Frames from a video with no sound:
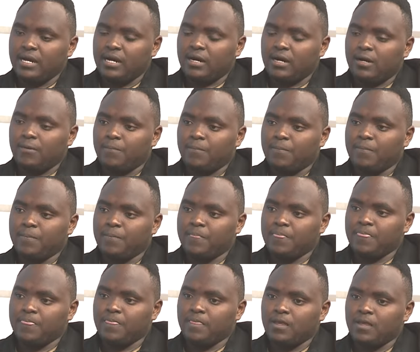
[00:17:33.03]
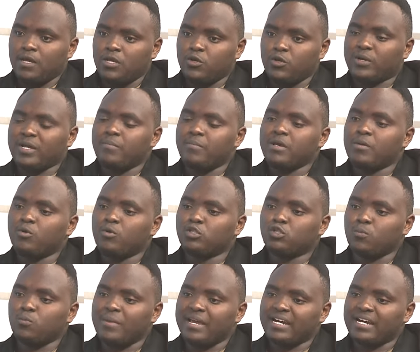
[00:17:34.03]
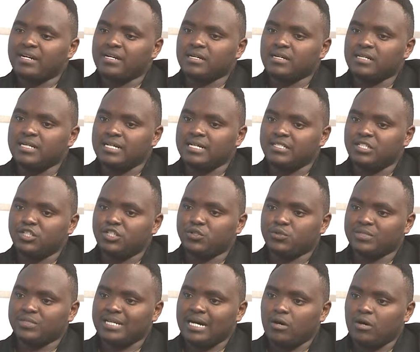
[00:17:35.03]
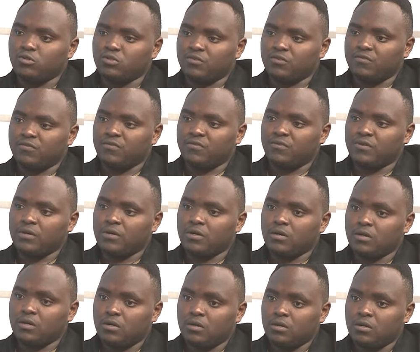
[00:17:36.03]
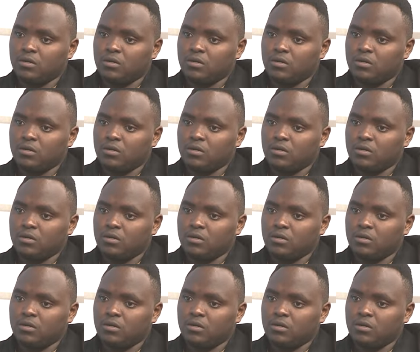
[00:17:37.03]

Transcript: um, you can be able to make decisions out of mm-hmm.